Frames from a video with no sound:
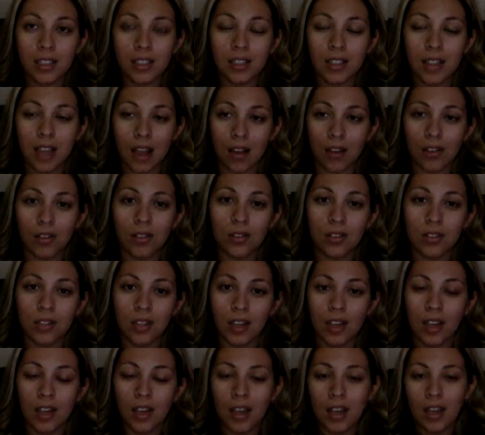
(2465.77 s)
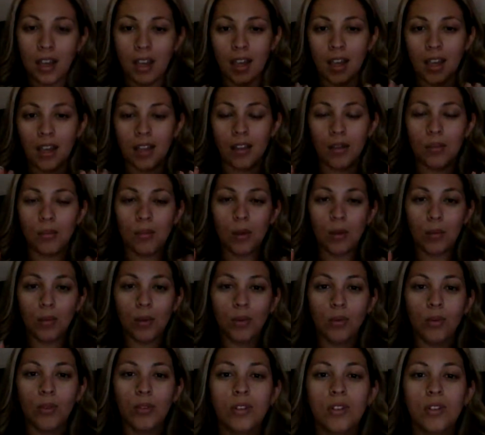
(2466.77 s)
his house. And the
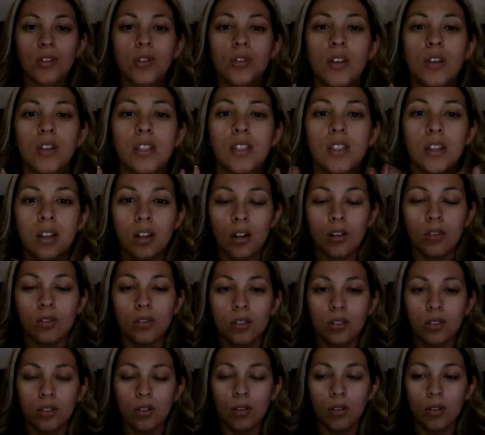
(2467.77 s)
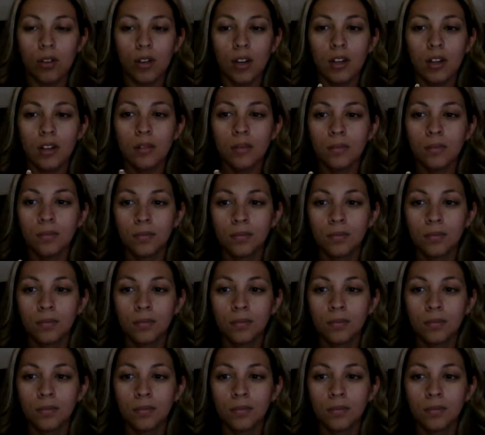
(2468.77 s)
moment we were trying to close the door,